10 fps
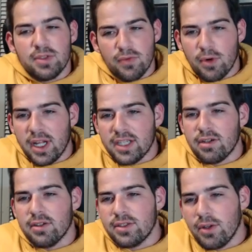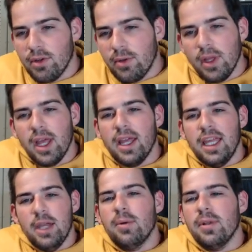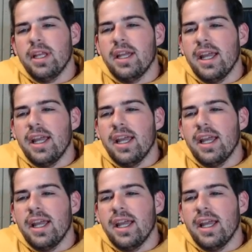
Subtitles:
So 48 shards total, equaling